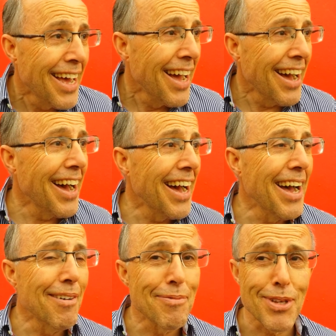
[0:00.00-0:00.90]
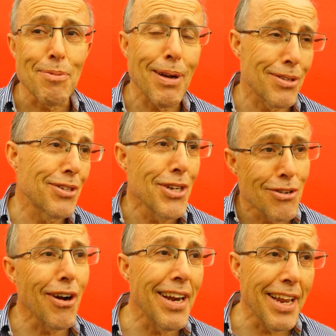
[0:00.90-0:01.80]
So perhaps the
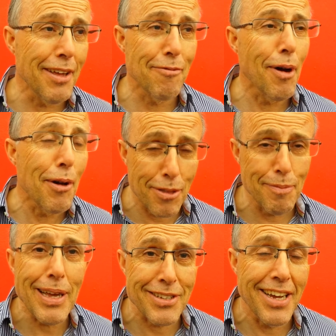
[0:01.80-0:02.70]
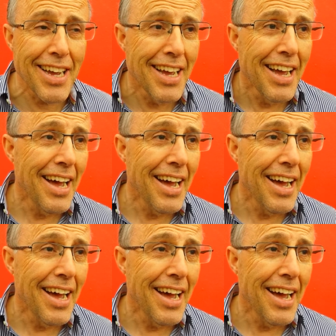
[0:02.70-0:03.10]
sooner I leave, both the better.